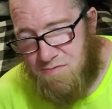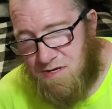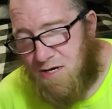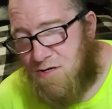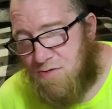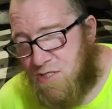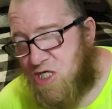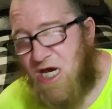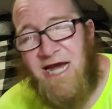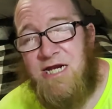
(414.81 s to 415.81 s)
I don't know,
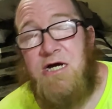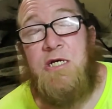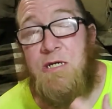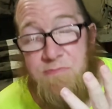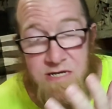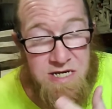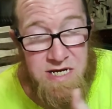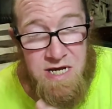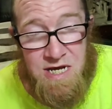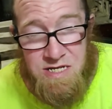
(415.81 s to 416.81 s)
China or something,
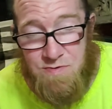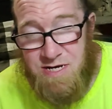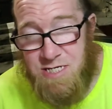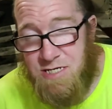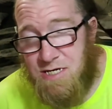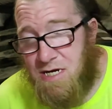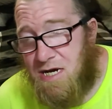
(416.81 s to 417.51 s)
the wrestler.